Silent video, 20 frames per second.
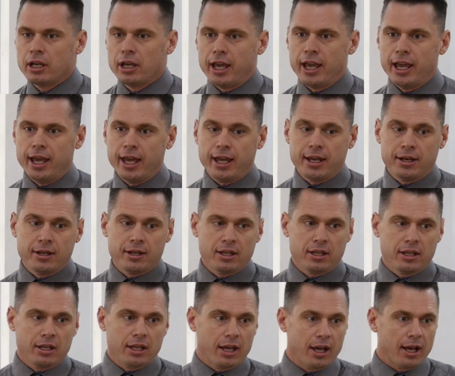And
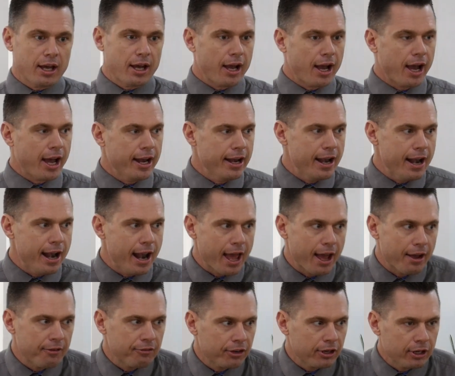I
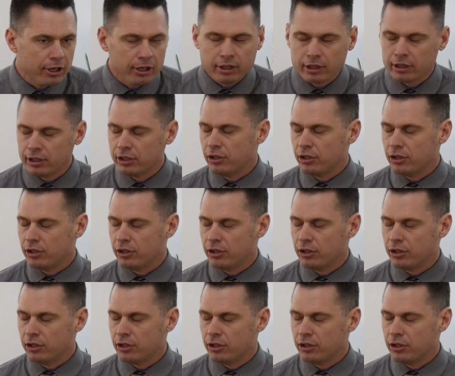never